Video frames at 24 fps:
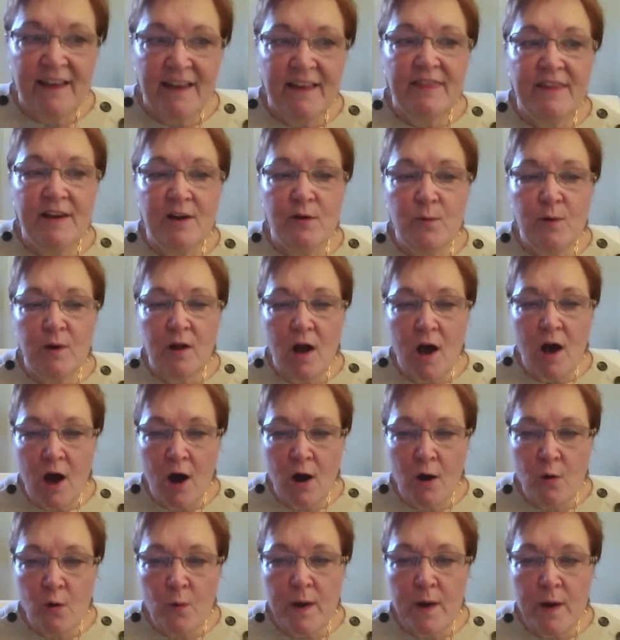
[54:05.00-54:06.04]
there will
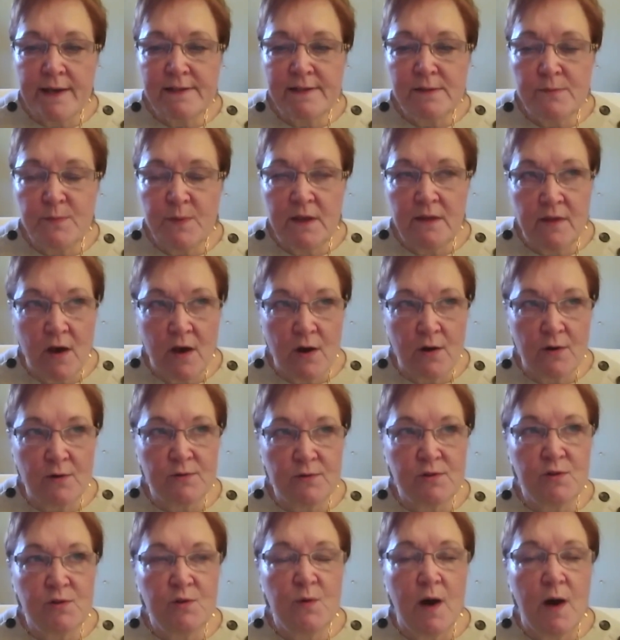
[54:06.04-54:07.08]
always be
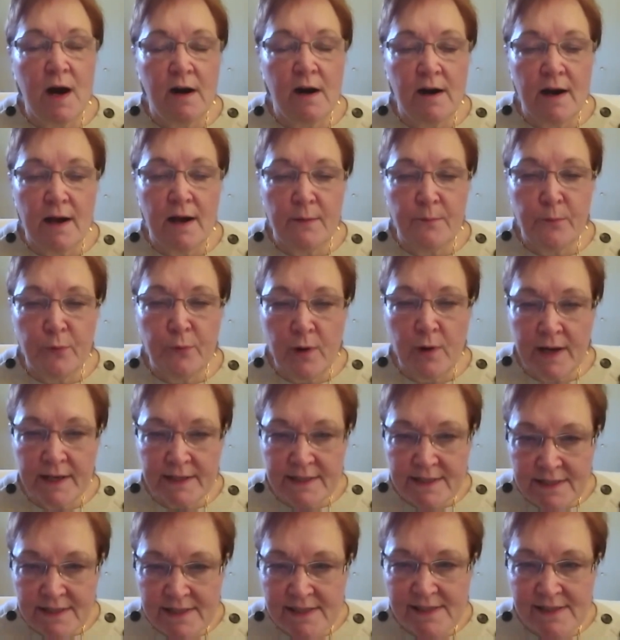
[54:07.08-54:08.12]
those who are
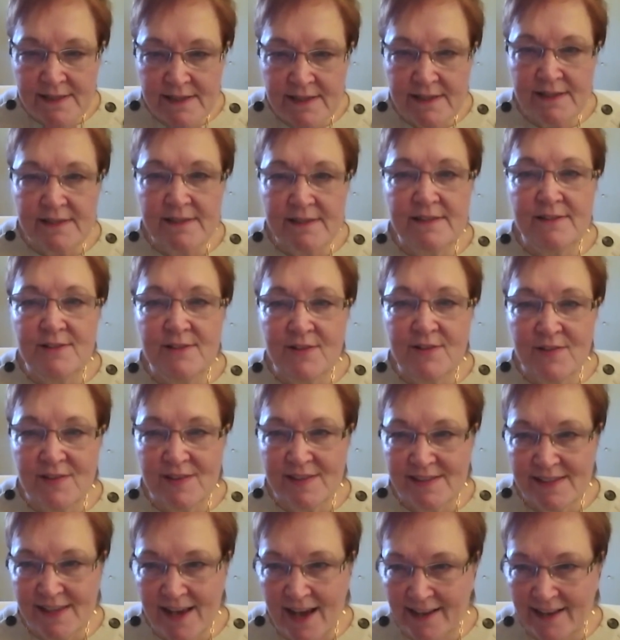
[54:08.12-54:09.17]
apprentices to the
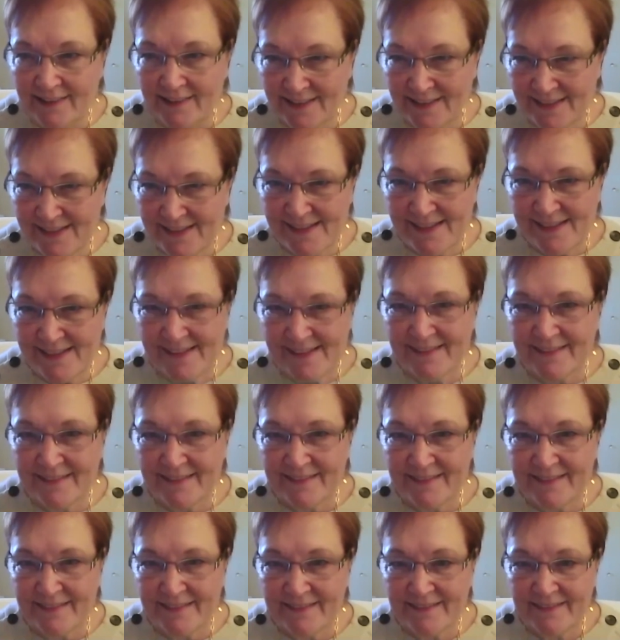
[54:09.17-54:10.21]
silence,
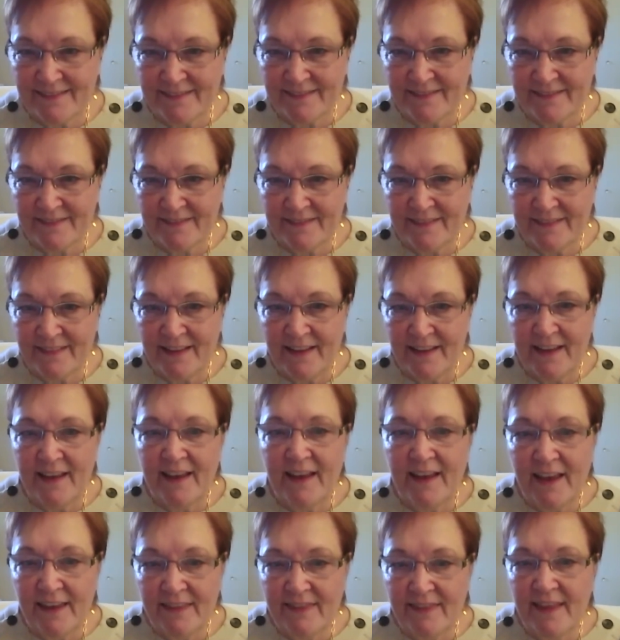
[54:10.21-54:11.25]

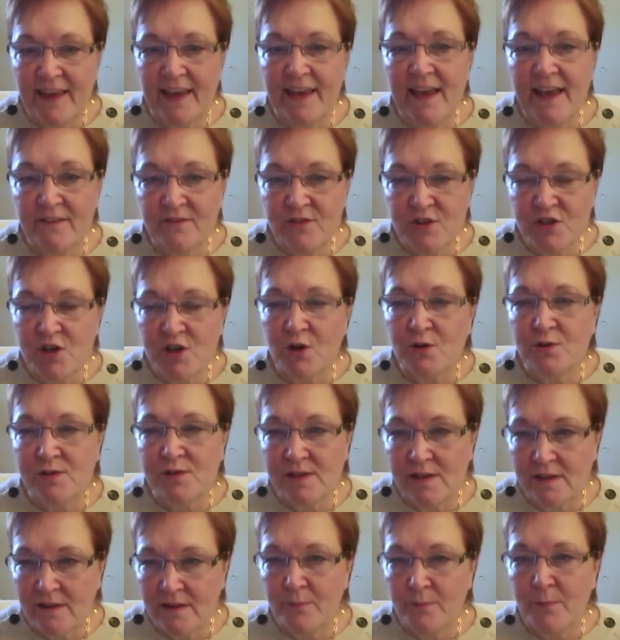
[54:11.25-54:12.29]
and they have
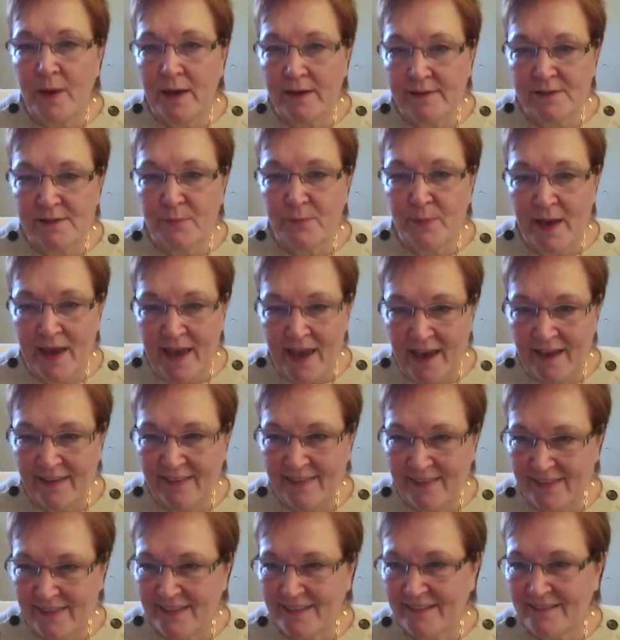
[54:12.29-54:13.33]
chosen the best
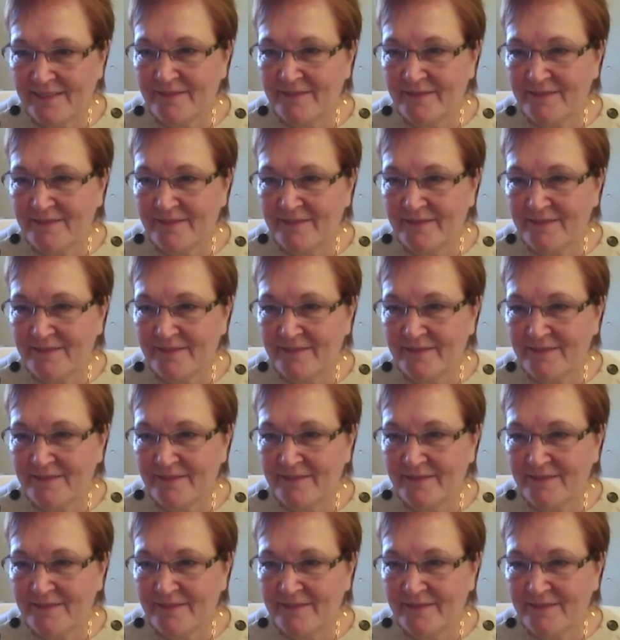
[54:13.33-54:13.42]
path.